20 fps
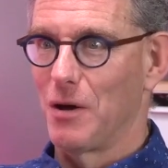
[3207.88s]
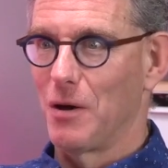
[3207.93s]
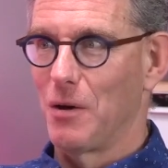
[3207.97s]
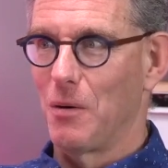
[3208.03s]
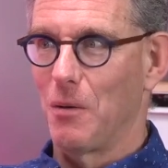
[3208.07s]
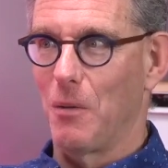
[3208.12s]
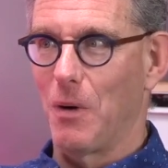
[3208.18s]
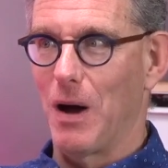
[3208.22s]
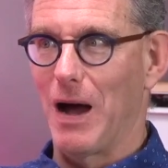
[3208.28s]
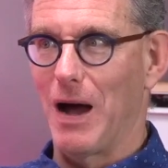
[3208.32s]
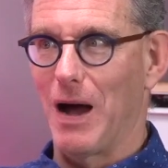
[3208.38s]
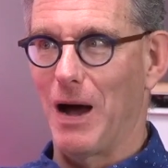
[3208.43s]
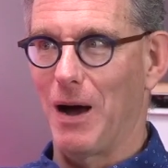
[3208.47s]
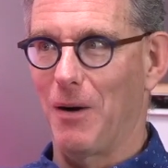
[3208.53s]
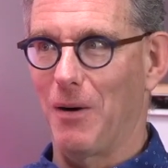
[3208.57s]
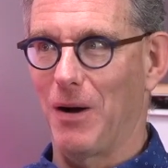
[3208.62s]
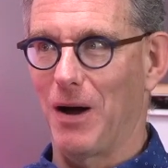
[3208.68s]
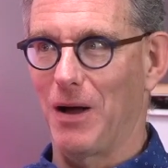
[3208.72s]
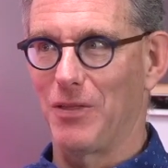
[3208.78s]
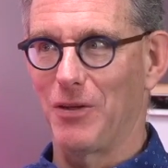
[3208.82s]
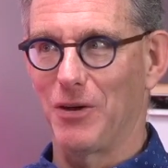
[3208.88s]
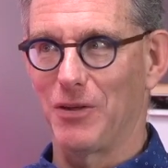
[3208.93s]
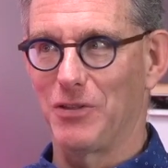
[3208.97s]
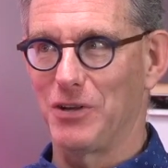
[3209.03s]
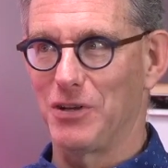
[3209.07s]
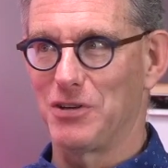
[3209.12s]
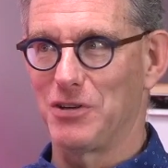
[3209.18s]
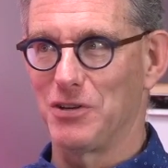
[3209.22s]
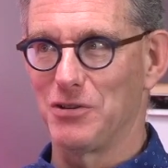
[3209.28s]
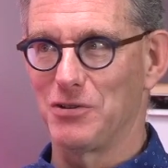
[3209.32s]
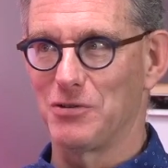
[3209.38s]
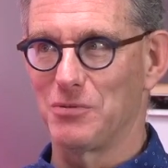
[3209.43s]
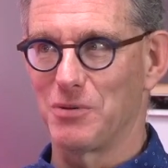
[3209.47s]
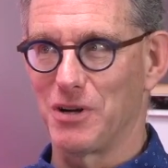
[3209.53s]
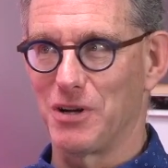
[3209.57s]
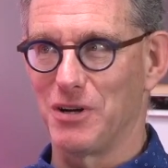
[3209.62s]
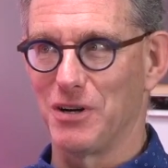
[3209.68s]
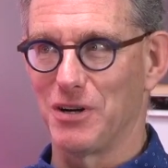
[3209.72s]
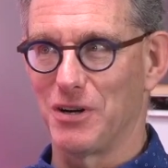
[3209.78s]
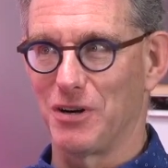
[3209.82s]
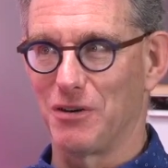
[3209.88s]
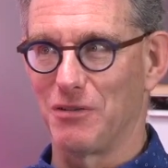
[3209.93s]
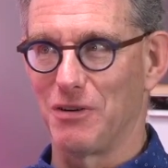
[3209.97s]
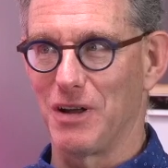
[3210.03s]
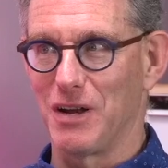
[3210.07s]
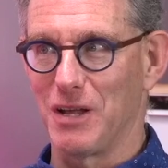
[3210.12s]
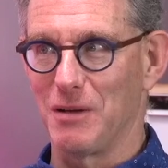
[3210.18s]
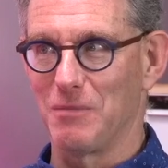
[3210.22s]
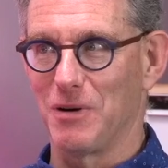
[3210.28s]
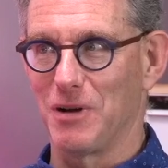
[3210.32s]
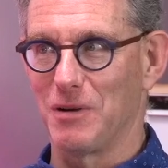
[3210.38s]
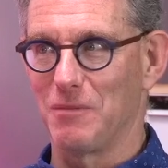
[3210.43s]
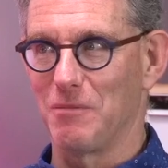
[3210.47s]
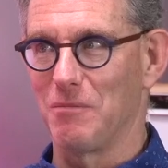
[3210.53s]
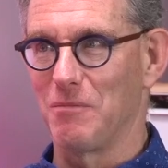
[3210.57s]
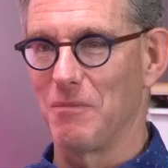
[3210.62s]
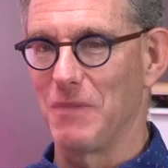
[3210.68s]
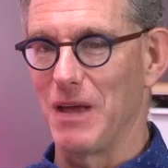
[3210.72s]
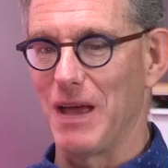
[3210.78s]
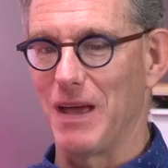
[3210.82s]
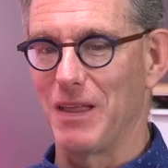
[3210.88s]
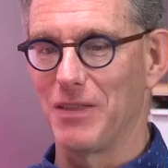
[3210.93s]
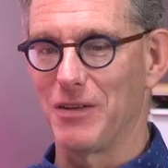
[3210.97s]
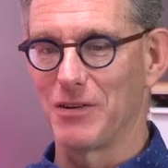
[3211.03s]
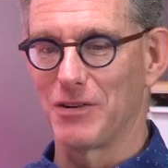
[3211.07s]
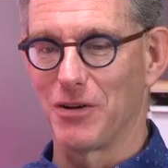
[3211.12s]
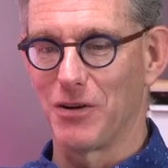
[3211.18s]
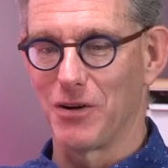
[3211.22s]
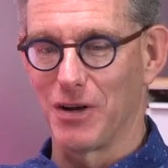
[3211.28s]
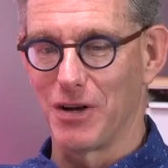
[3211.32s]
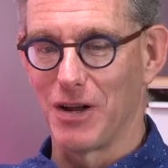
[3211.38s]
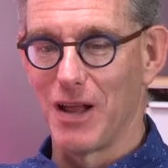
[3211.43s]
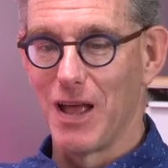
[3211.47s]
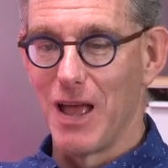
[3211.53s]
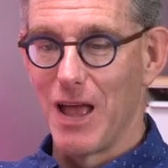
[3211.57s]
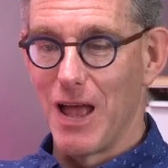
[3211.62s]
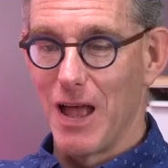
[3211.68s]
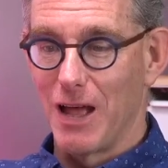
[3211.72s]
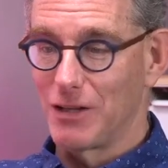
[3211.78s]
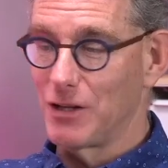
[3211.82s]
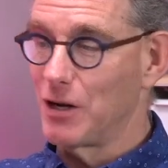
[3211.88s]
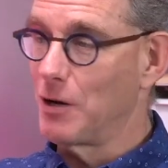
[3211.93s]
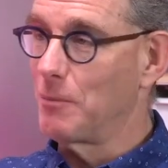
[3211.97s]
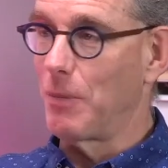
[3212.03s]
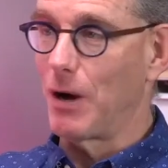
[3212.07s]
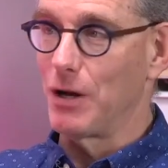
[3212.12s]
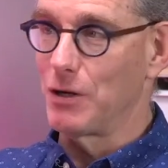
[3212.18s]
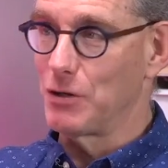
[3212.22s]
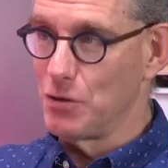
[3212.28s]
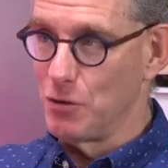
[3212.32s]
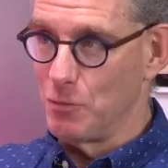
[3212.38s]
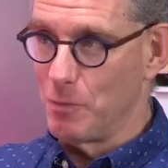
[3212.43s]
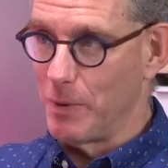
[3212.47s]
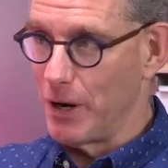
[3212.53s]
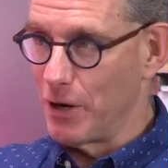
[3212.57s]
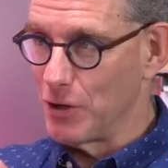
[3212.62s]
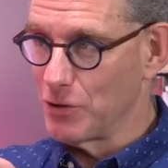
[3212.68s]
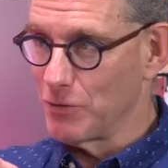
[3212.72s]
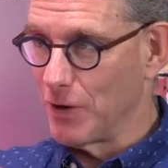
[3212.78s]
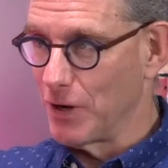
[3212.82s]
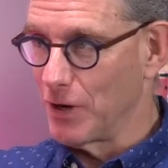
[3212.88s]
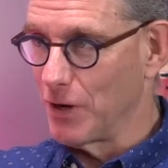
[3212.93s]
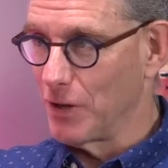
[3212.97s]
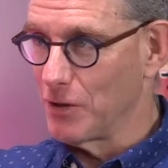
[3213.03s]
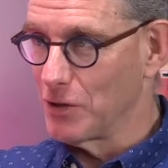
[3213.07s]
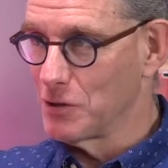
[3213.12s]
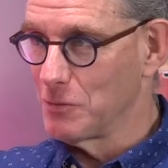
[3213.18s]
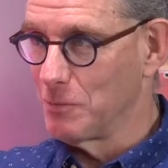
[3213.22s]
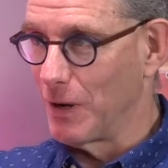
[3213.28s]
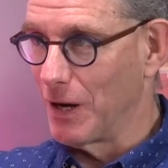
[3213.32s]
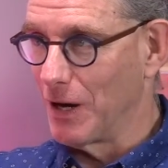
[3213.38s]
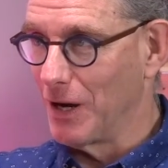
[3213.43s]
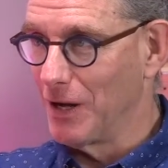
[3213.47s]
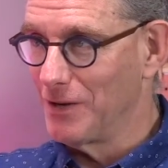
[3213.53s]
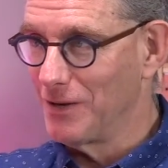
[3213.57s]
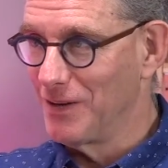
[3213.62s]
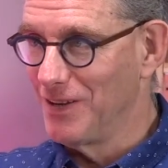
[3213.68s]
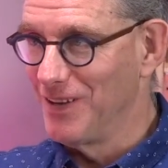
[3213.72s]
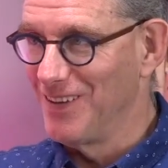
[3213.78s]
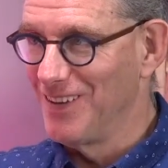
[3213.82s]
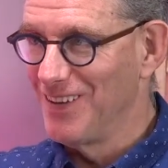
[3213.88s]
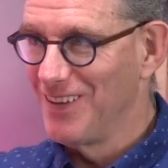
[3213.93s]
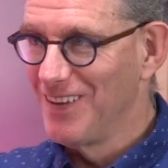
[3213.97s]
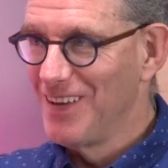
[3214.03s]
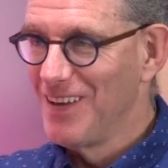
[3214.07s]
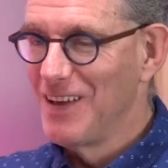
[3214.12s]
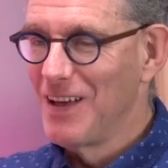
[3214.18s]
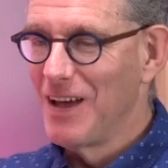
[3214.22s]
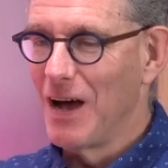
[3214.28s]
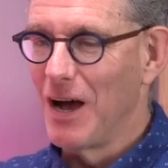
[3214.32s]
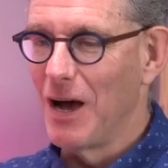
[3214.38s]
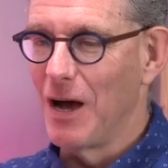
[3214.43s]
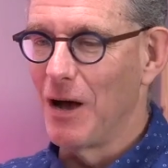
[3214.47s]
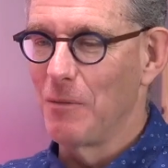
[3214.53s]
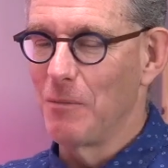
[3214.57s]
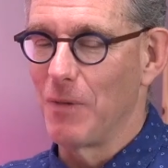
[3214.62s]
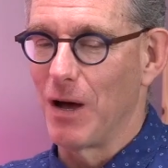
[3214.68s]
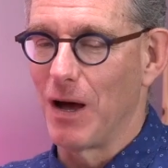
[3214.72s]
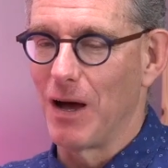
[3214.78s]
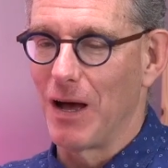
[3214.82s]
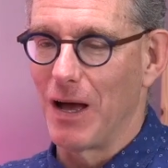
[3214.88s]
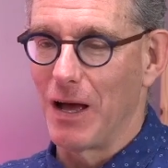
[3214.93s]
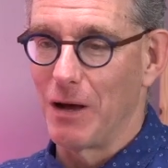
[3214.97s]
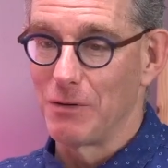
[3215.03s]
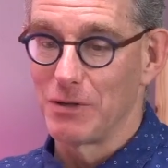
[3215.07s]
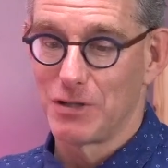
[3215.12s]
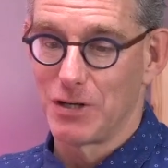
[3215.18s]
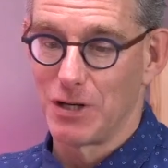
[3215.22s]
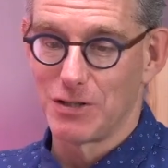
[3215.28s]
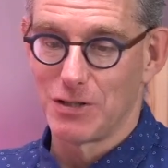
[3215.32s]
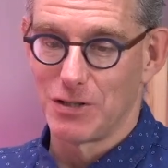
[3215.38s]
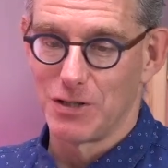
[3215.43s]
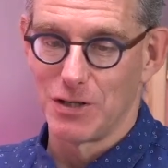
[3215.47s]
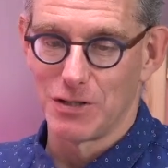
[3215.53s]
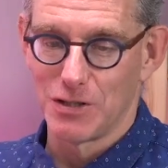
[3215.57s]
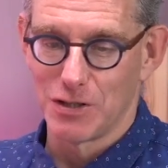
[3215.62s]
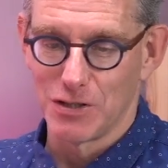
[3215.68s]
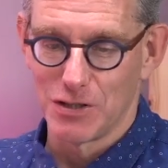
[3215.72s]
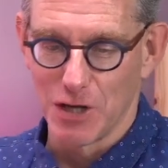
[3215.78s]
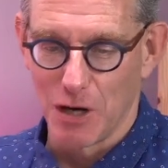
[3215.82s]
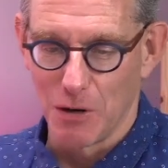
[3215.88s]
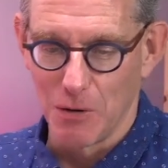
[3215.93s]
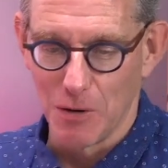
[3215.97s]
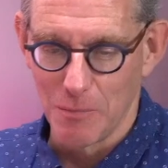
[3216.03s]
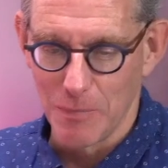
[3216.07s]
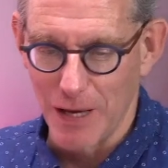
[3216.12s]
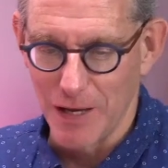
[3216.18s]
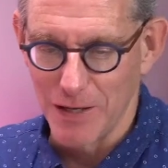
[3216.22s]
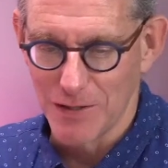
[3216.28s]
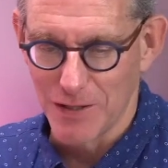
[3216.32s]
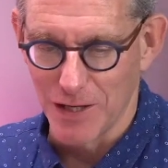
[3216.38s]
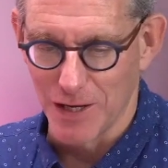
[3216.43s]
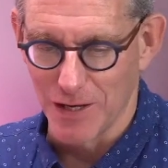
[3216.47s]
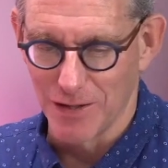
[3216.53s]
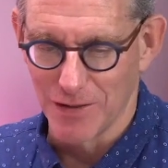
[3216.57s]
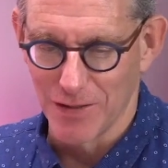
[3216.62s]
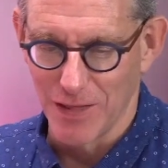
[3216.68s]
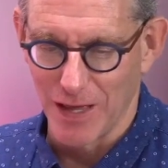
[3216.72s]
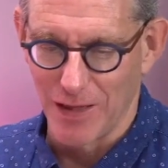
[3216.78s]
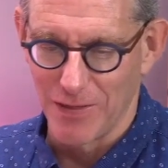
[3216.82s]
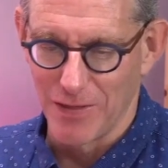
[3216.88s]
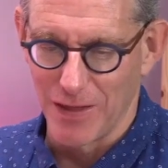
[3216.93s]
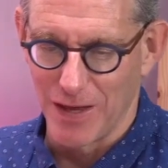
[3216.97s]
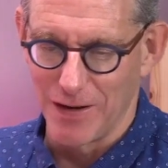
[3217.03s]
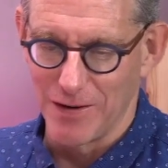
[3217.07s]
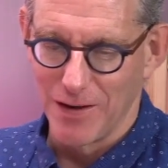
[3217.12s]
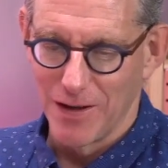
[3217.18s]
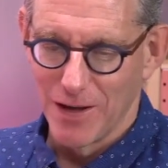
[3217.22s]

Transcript: wow, I thought these shoes were good already, but man, they're so good. I ended up buying 2 pairs right on the spot. It was just so amazing that